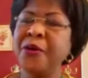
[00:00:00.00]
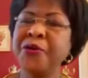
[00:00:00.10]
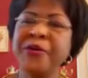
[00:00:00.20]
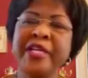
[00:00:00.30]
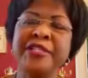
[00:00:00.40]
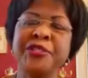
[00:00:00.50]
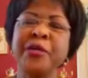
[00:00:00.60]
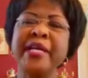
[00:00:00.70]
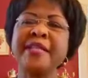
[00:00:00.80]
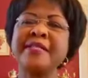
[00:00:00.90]
or you can
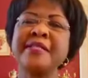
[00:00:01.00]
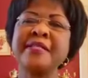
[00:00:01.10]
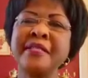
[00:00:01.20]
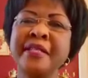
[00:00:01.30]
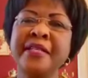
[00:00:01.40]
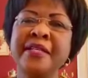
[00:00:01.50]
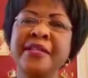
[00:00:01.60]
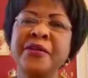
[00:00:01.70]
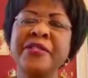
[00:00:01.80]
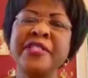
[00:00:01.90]
join us
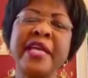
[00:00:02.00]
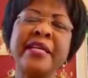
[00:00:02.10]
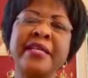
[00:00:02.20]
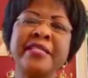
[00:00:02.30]
on Sunday,